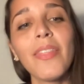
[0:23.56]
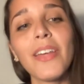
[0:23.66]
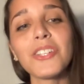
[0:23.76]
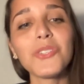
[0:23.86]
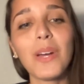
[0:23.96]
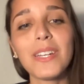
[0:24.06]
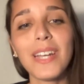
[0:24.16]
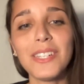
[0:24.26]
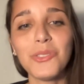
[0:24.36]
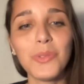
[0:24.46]
Thoughts One
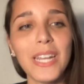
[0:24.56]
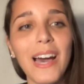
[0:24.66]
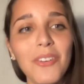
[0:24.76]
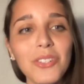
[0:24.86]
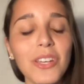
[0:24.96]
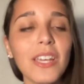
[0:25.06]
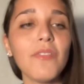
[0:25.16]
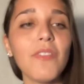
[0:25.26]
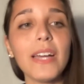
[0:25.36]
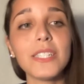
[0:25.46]
Can Do Without
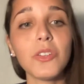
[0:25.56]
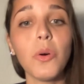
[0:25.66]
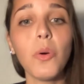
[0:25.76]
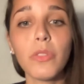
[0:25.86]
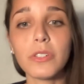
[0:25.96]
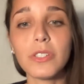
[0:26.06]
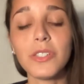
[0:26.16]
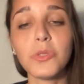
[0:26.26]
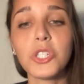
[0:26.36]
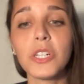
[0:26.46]
invites authors
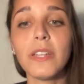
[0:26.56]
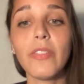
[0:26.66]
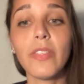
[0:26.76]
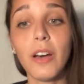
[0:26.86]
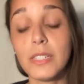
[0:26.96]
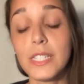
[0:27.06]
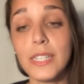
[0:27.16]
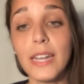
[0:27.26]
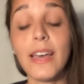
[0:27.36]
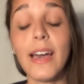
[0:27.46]
to share the thoughts
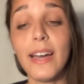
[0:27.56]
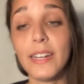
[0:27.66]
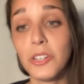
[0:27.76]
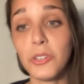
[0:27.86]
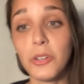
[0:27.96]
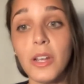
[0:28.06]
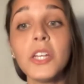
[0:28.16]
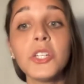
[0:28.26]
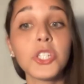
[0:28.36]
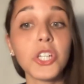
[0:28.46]
that anchor,
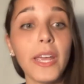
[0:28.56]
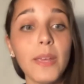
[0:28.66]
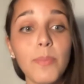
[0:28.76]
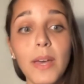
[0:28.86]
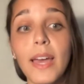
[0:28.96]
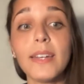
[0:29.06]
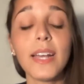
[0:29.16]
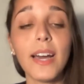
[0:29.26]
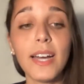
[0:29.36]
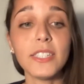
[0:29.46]
shape, and
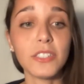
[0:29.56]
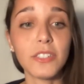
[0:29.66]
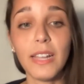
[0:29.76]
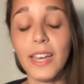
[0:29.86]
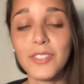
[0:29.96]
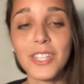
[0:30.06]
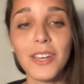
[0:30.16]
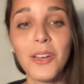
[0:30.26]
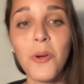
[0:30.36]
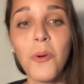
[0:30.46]
guide their lives,
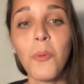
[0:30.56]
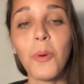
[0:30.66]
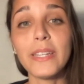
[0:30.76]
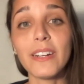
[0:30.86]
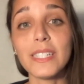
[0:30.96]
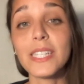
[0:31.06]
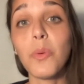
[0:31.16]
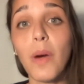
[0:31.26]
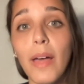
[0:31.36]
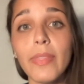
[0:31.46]
whether it's a
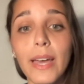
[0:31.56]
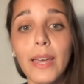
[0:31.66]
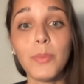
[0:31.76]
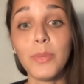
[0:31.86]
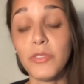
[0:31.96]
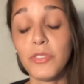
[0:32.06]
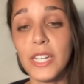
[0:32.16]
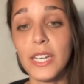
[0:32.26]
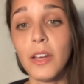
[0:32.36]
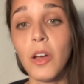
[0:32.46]
one time
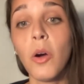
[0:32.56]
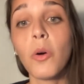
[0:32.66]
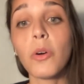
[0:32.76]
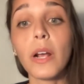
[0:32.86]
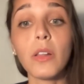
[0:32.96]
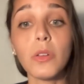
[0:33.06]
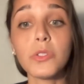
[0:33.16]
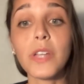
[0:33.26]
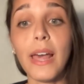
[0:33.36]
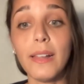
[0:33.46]
epiphany or a
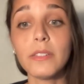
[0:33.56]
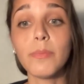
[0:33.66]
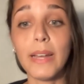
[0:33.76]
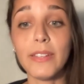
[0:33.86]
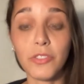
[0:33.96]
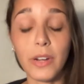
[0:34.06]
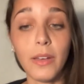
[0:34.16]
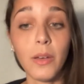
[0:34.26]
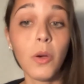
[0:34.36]
close held mantra,